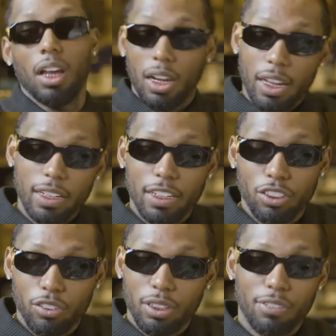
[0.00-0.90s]
I like that, you
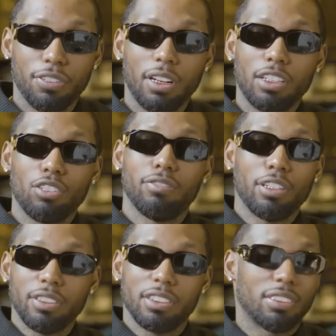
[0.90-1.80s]
know. I feel like you're
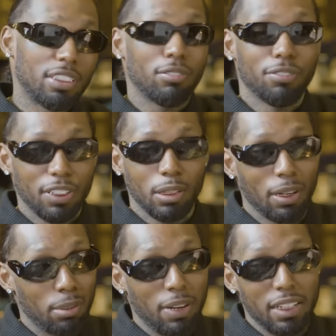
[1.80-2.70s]
very considerate thinking about
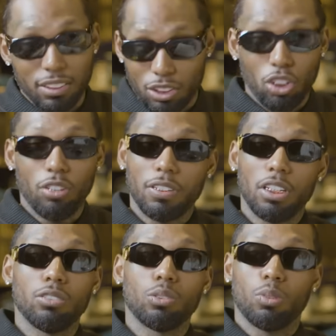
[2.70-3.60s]
the man, because a lot of
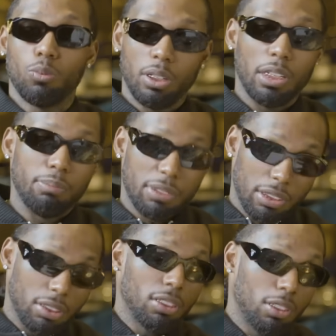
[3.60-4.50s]
girls would want me
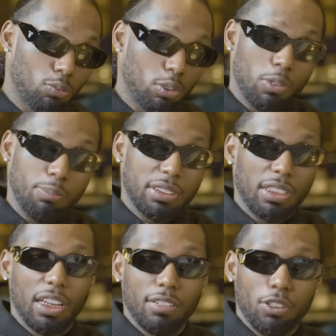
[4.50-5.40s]
to
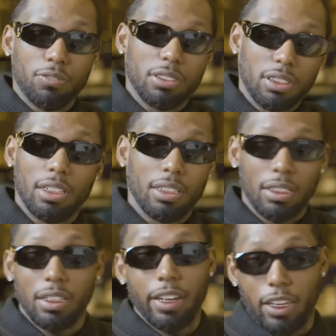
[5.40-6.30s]
get involved in this
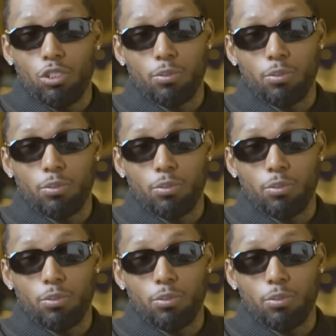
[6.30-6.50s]
and get killed,